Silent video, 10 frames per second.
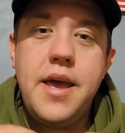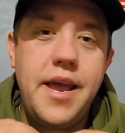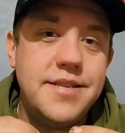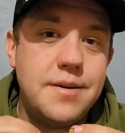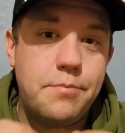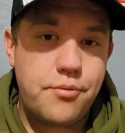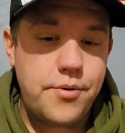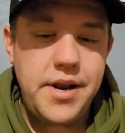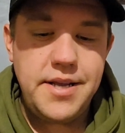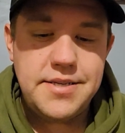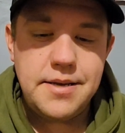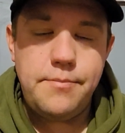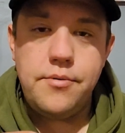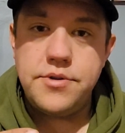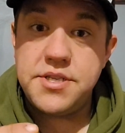it's a pretty
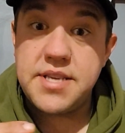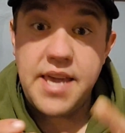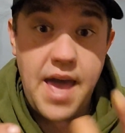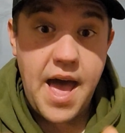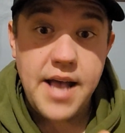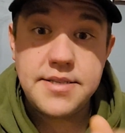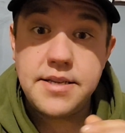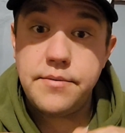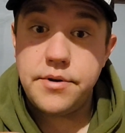simple just cast and